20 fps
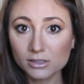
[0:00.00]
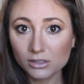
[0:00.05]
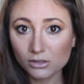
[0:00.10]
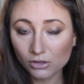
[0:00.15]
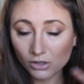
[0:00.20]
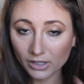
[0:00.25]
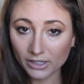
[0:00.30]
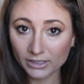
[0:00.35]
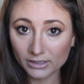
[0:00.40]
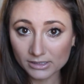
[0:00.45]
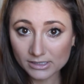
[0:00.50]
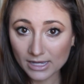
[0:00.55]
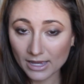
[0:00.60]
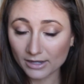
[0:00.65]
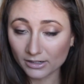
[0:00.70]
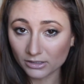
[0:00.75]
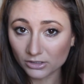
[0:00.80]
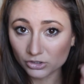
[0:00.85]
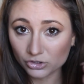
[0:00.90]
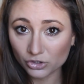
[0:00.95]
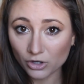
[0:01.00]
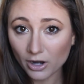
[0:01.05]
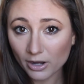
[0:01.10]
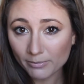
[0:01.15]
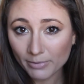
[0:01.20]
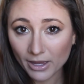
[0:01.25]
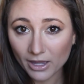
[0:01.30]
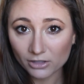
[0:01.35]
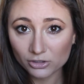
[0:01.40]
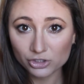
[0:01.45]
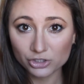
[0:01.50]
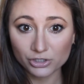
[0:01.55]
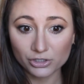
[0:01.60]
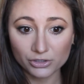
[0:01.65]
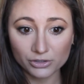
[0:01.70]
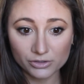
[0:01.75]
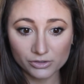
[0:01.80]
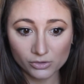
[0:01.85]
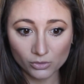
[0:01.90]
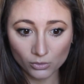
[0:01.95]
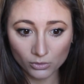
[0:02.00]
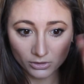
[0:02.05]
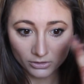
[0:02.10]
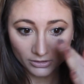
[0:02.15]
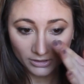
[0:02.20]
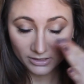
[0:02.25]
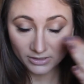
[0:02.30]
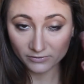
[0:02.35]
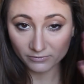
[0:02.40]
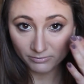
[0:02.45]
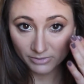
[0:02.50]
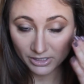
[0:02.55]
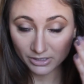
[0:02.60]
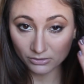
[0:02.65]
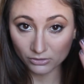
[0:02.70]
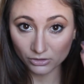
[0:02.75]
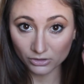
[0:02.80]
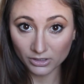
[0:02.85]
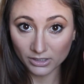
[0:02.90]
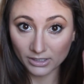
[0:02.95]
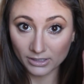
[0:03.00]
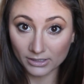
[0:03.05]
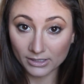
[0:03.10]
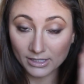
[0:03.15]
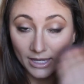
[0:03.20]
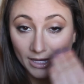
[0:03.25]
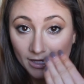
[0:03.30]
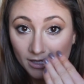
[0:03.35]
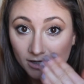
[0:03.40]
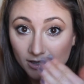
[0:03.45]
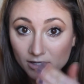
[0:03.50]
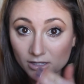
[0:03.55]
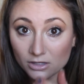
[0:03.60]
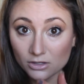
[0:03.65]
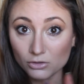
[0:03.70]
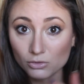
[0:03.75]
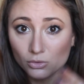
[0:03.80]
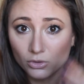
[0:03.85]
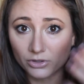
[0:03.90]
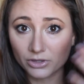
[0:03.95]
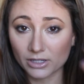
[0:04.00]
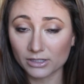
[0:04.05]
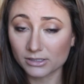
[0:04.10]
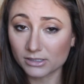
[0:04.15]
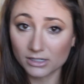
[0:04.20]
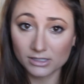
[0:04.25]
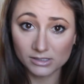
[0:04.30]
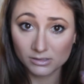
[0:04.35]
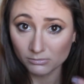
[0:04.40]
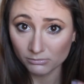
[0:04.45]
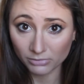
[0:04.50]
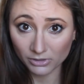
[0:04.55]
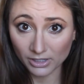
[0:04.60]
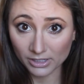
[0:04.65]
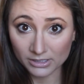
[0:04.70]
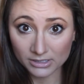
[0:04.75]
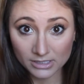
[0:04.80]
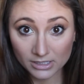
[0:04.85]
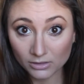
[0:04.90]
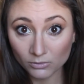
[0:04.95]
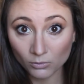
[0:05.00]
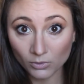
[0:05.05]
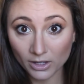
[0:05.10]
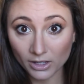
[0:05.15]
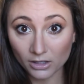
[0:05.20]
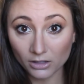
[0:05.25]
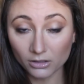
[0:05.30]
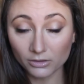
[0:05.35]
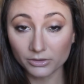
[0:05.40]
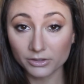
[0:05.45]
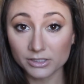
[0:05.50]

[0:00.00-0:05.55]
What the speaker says: cling to any dry patches or leave me looking cakey, or that doesn't blend in well.